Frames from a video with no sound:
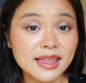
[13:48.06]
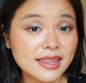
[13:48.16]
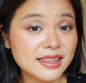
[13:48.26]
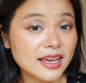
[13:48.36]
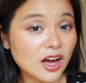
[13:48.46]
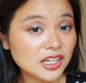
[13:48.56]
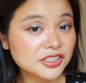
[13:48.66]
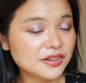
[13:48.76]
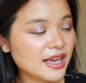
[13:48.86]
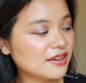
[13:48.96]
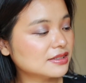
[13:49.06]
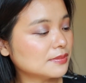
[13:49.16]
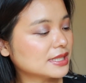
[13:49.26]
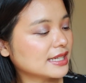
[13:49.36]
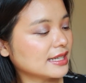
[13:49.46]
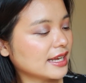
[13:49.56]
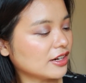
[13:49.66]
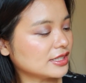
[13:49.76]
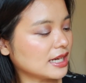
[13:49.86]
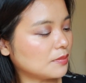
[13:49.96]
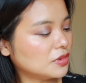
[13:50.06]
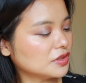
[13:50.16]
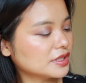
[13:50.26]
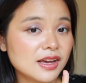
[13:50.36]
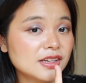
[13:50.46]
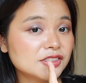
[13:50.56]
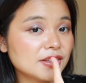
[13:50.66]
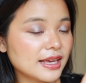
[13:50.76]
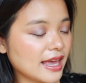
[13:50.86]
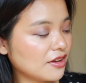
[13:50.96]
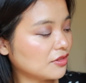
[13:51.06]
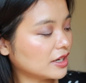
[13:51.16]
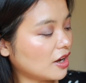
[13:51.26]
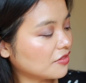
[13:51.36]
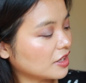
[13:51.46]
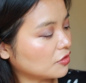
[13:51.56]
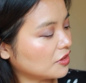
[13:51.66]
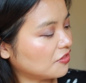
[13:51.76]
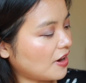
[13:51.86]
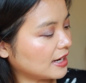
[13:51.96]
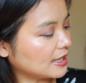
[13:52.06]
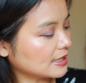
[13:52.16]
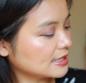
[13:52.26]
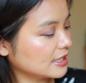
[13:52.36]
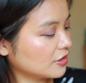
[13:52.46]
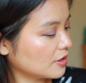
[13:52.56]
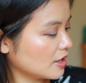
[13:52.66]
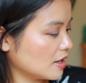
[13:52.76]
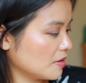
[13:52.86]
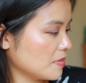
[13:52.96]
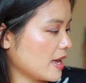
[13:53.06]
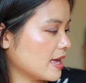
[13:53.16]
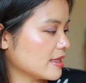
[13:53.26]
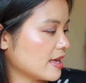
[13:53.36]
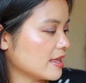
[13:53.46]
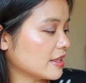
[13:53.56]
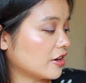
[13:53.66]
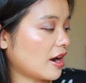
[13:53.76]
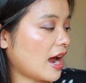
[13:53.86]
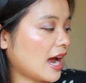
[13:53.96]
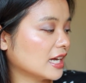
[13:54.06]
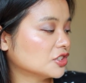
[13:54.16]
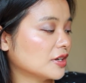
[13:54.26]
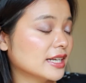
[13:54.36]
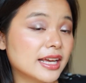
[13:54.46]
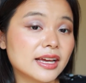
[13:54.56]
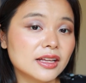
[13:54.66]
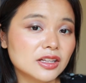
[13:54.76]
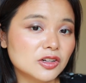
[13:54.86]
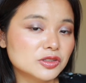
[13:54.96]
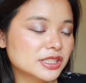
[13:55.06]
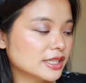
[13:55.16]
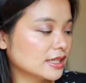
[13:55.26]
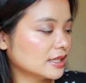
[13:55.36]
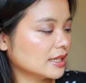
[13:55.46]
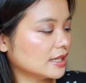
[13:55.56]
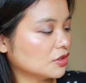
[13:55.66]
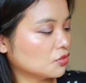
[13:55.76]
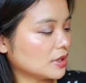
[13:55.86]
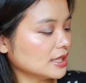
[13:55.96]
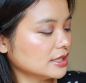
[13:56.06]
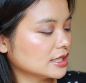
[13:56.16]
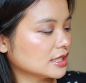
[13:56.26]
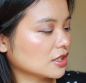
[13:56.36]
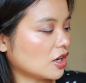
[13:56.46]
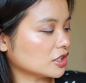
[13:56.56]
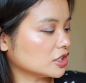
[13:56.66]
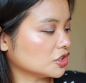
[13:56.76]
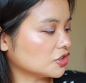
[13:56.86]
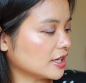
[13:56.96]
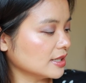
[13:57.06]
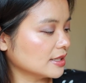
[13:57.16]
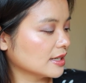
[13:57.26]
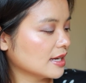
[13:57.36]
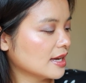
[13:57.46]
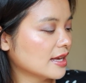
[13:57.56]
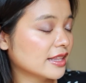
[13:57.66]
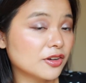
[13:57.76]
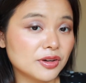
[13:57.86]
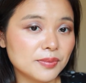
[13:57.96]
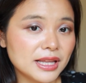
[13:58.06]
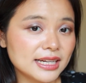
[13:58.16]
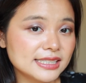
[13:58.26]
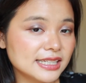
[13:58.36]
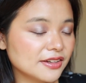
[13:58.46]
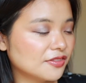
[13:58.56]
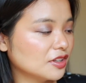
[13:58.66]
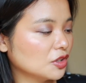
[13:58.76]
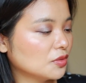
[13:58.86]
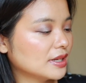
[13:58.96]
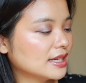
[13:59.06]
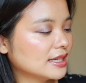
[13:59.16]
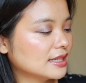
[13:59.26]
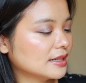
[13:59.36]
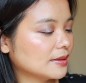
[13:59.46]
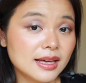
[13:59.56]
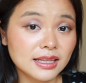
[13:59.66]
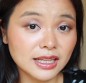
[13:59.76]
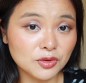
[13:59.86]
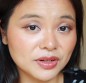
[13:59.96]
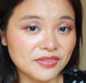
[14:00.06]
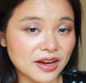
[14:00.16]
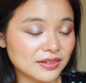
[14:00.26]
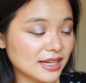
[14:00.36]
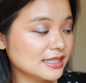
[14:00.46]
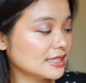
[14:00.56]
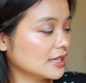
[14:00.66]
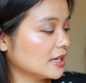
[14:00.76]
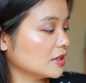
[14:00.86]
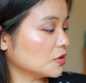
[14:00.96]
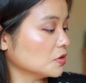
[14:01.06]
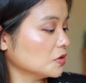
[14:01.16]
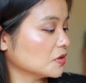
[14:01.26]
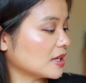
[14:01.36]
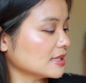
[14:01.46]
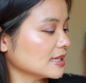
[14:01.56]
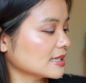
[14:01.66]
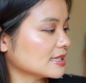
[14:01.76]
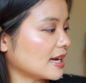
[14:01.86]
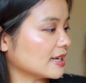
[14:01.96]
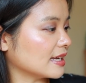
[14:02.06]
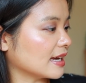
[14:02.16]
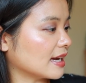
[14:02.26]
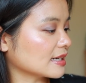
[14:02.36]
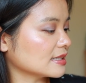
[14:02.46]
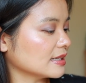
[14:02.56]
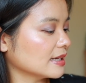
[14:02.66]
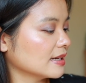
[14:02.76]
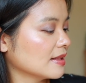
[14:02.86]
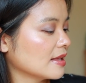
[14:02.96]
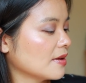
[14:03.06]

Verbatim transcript: And then they also gave some skincare samples. So they gave one of their refining serum and then their hydrating lotion enriched concentrate, their replenishing fluid, liquid foundation. Ooh, that's exciting actually.